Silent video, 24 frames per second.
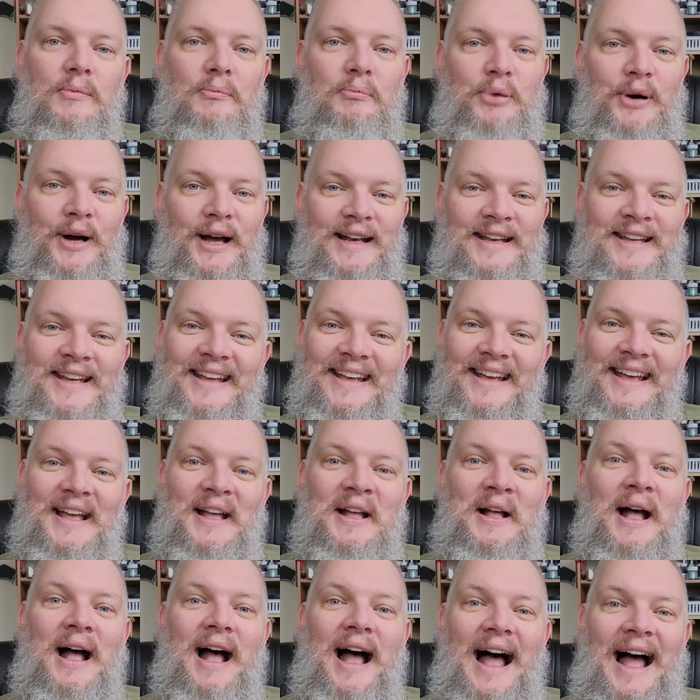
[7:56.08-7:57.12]
But
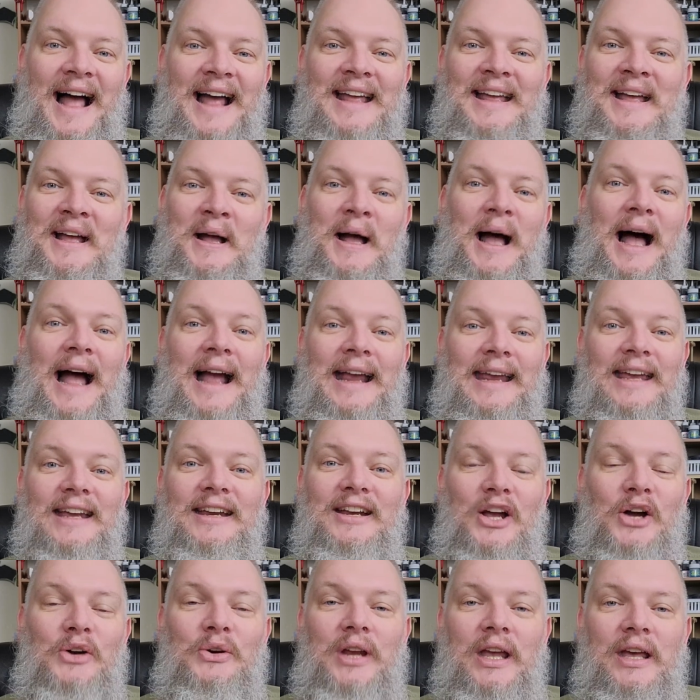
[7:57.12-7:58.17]
I, I
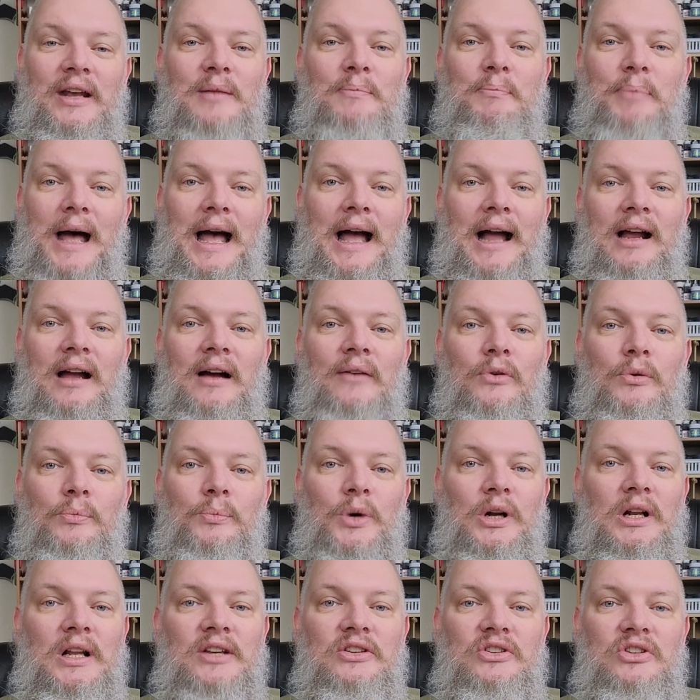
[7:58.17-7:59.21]
can go get a pack of them
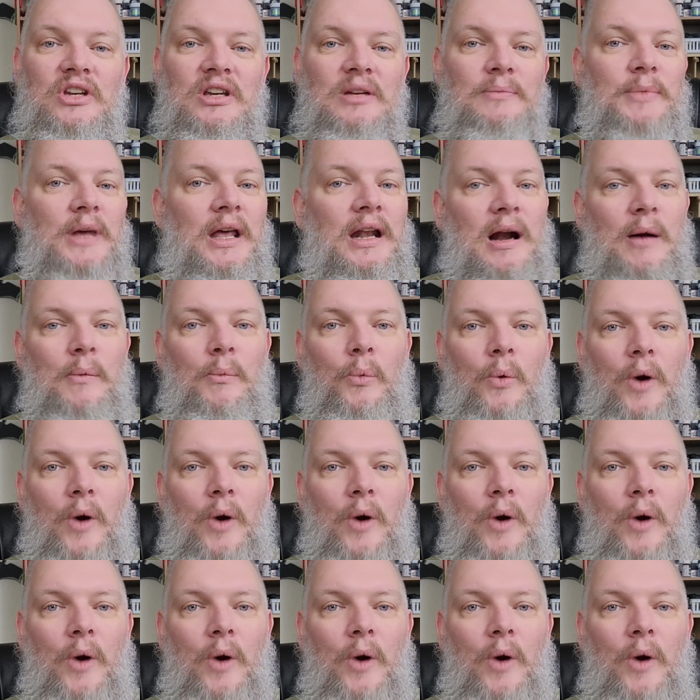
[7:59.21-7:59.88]
really cheap and I'm